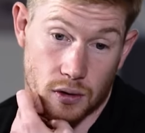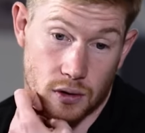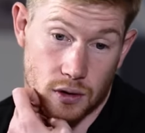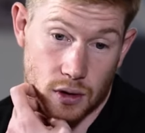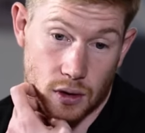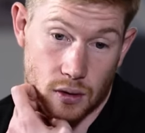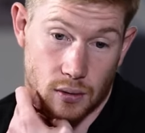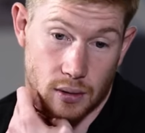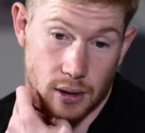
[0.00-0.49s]

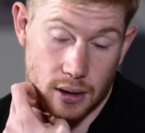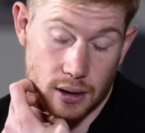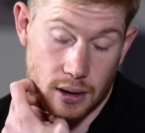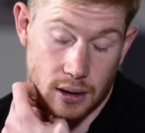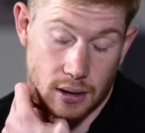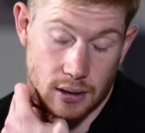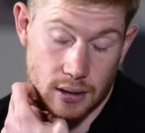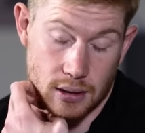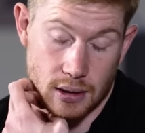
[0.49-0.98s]
So it,
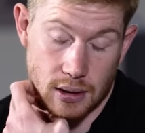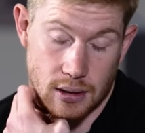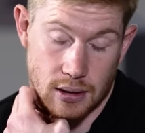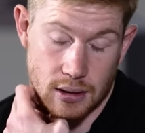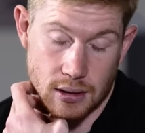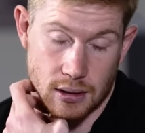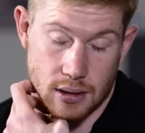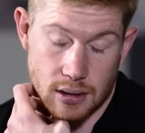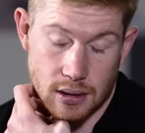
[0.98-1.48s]
it's
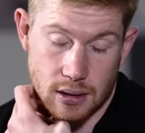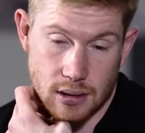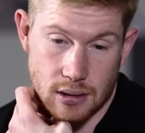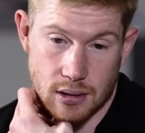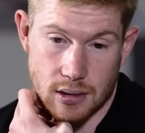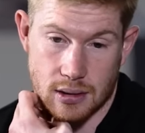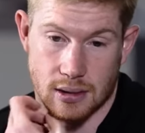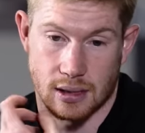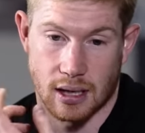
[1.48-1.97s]
it's it's
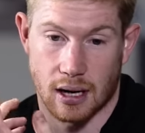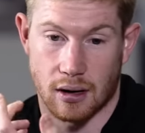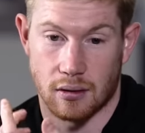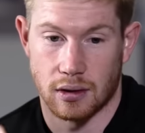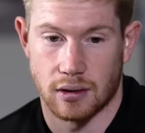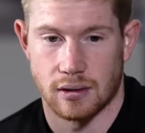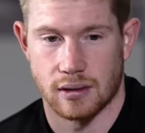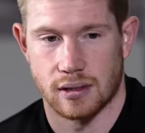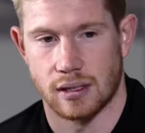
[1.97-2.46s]

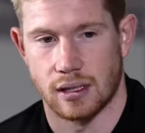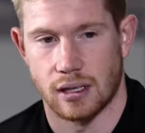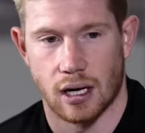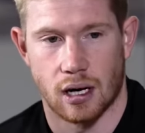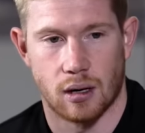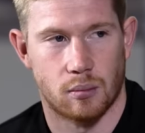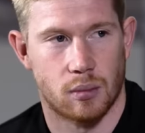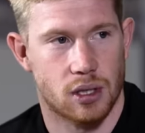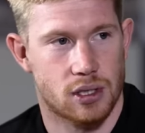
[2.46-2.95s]
scary to see
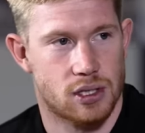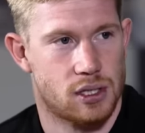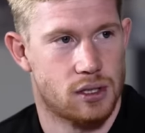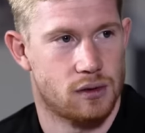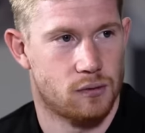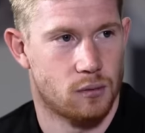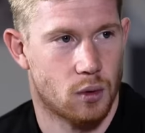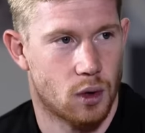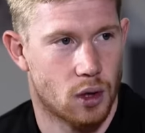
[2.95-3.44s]
how much
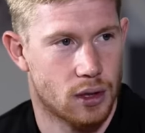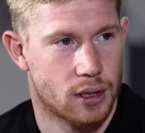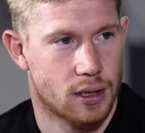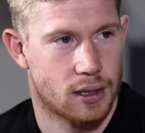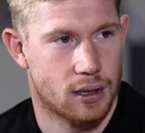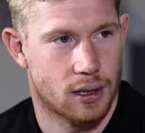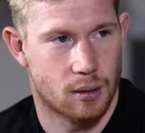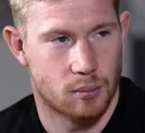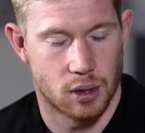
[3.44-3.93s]
he's won
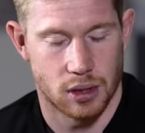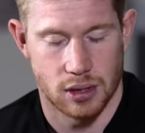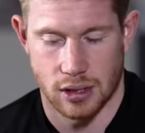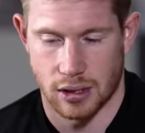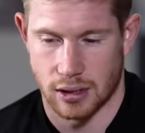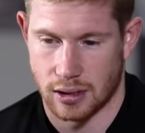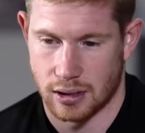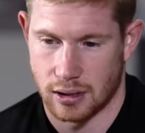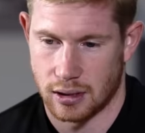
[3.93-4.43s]
and how much
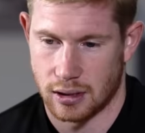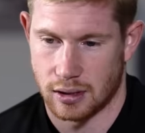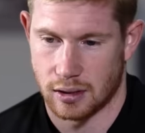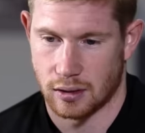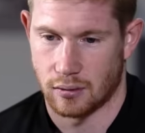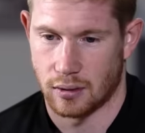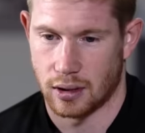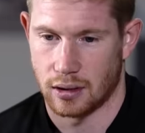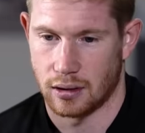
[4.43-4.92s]
he's he's
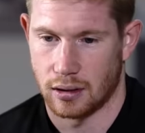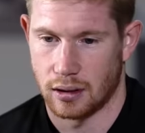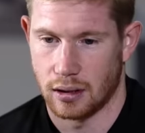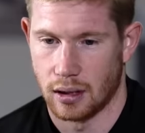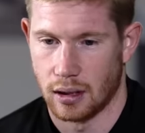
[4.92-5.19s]
already